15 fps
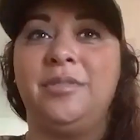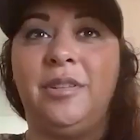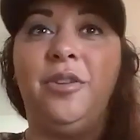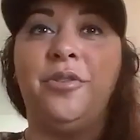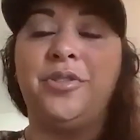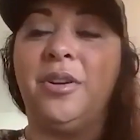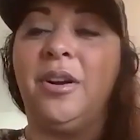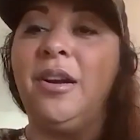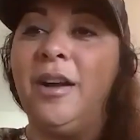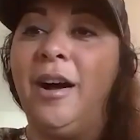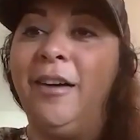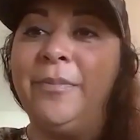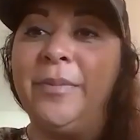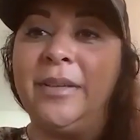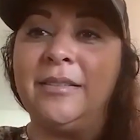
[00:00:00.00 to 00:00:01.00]
closer
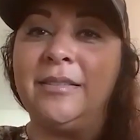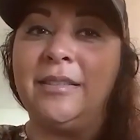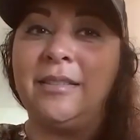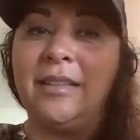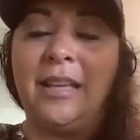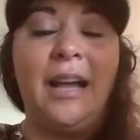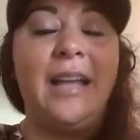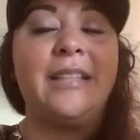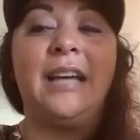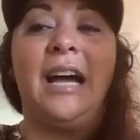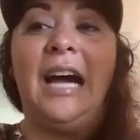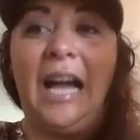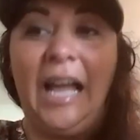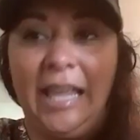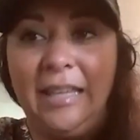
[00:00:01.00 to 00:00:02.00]
enough because it's a
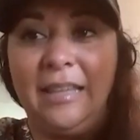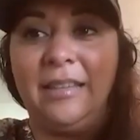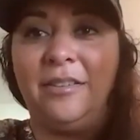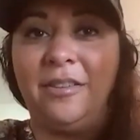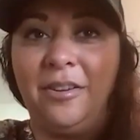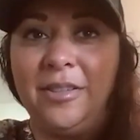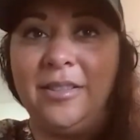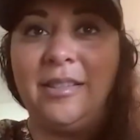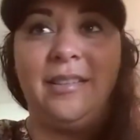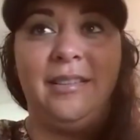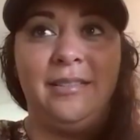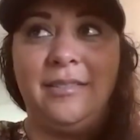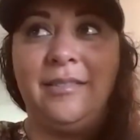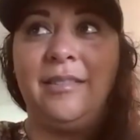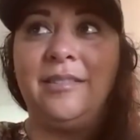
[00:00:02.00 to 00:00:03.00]
hike. You know,
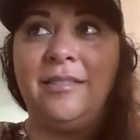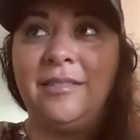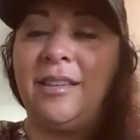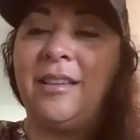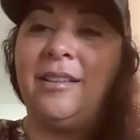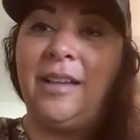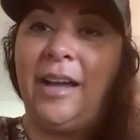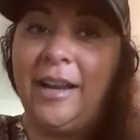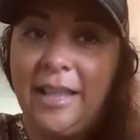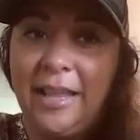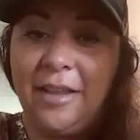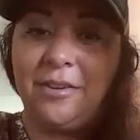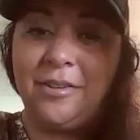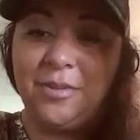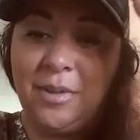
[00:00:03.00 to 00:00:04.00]
this is like a lot of
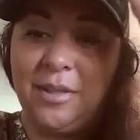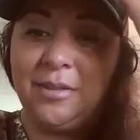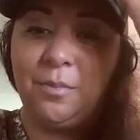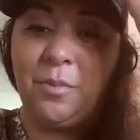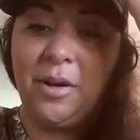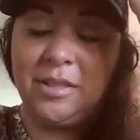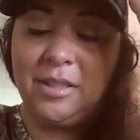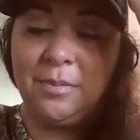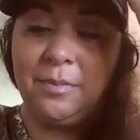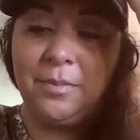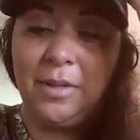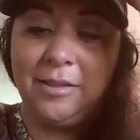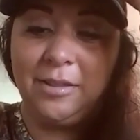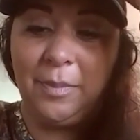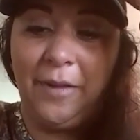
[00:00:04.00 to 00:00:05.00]
acres. This one's
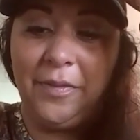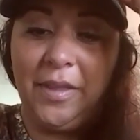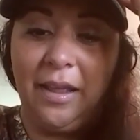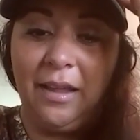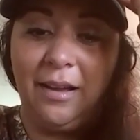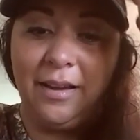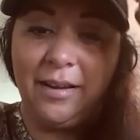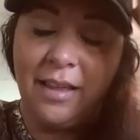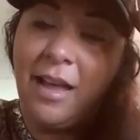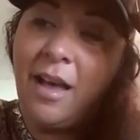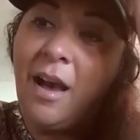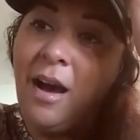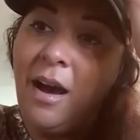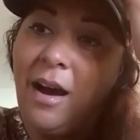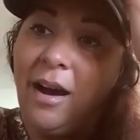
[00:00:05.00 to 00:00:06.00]
a spot that I hunt.
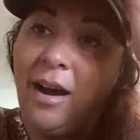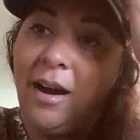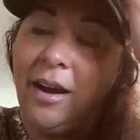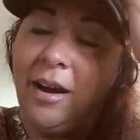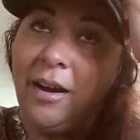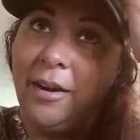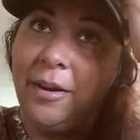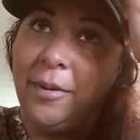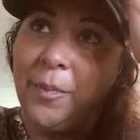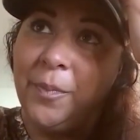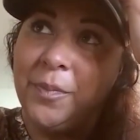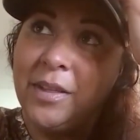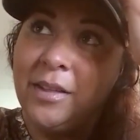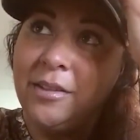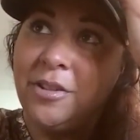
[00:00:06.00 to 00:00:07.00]

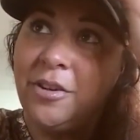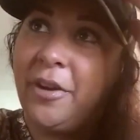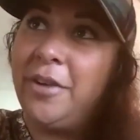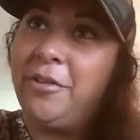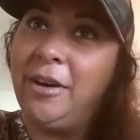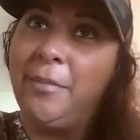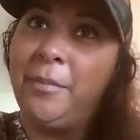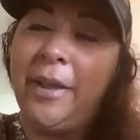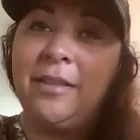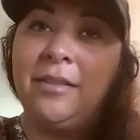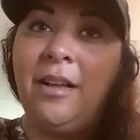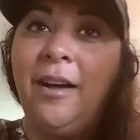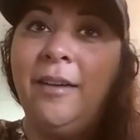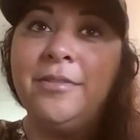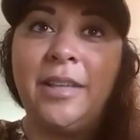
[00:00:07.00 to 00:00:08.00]
So, you know, I grabbed my
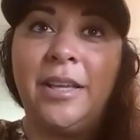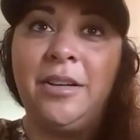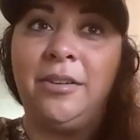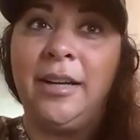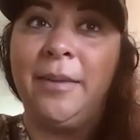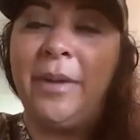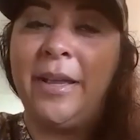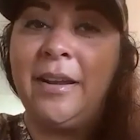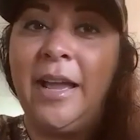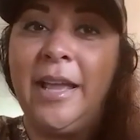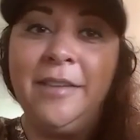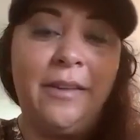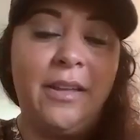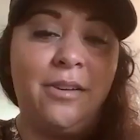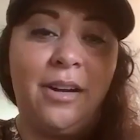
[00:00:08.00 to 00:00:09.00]
gloves, I grabbed my
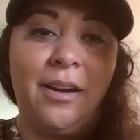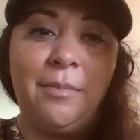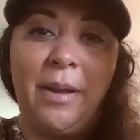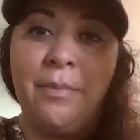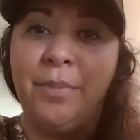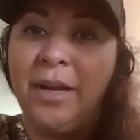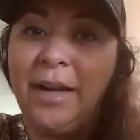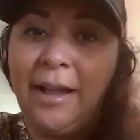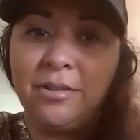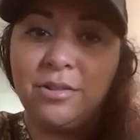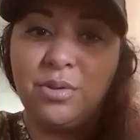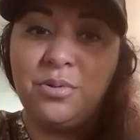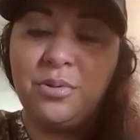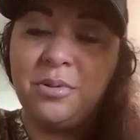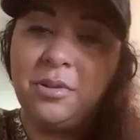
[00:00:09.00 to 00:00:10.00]
knife, I grabbed my butt out
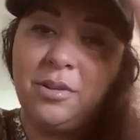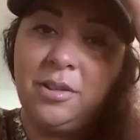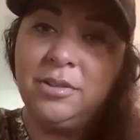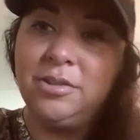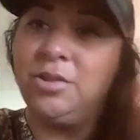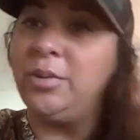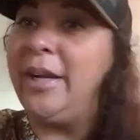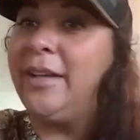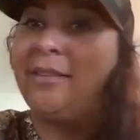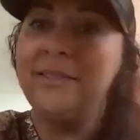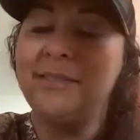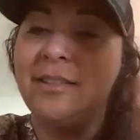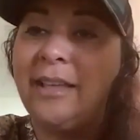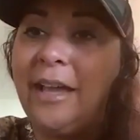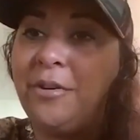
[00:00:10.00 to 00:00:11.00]
tool, dragged the
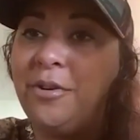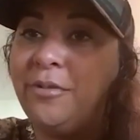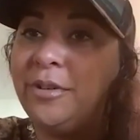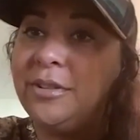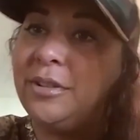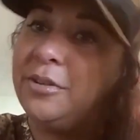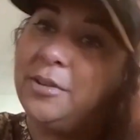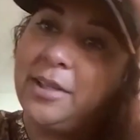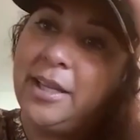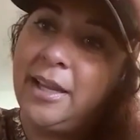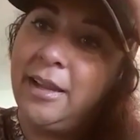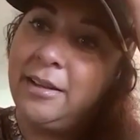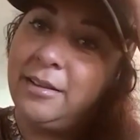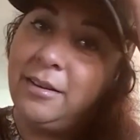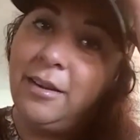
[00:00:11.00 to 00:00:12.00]
sled over to
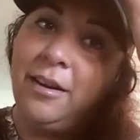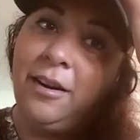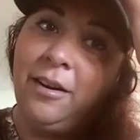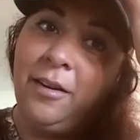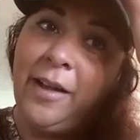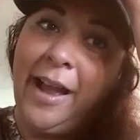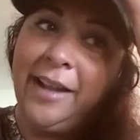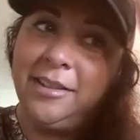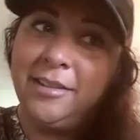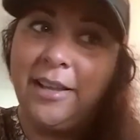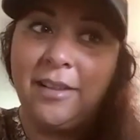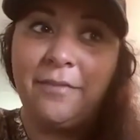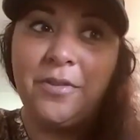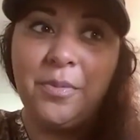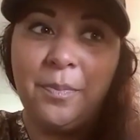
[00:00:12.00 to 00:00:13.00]
it, you know, had to
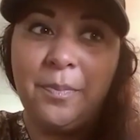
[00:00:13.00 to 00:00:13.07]
take a few